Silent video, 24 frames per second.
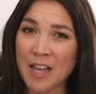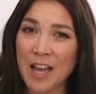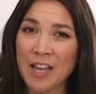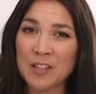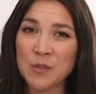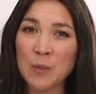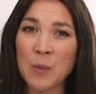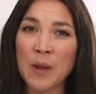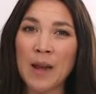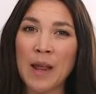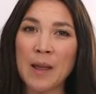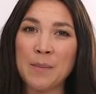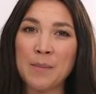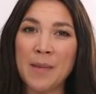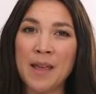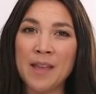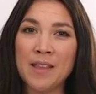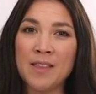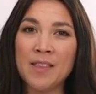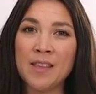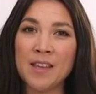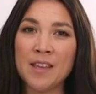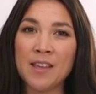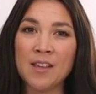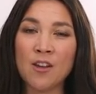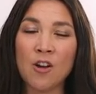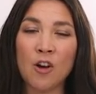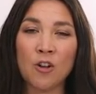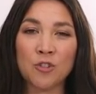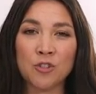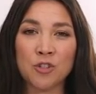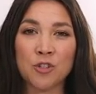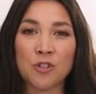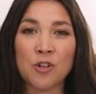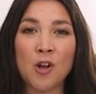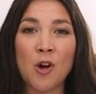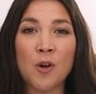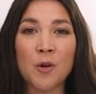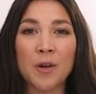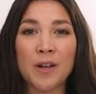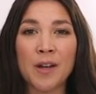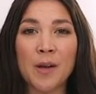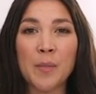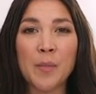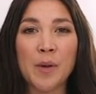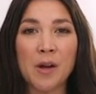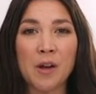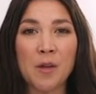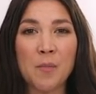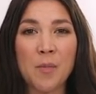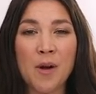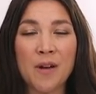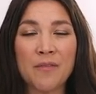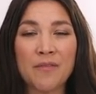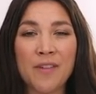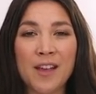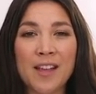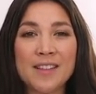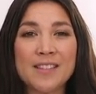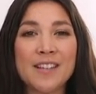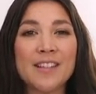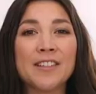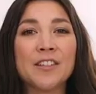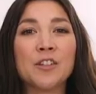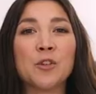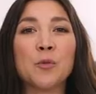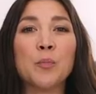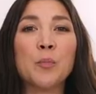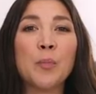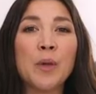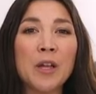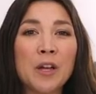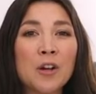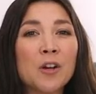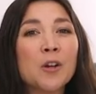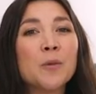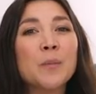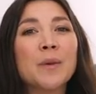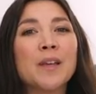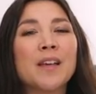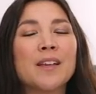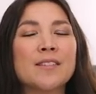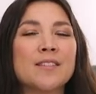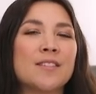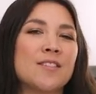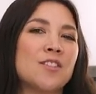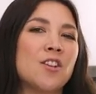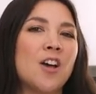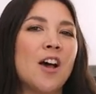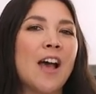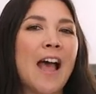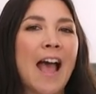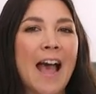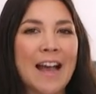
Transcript: size, but I made the cultured coconut berry parfaits a little bigger because it's not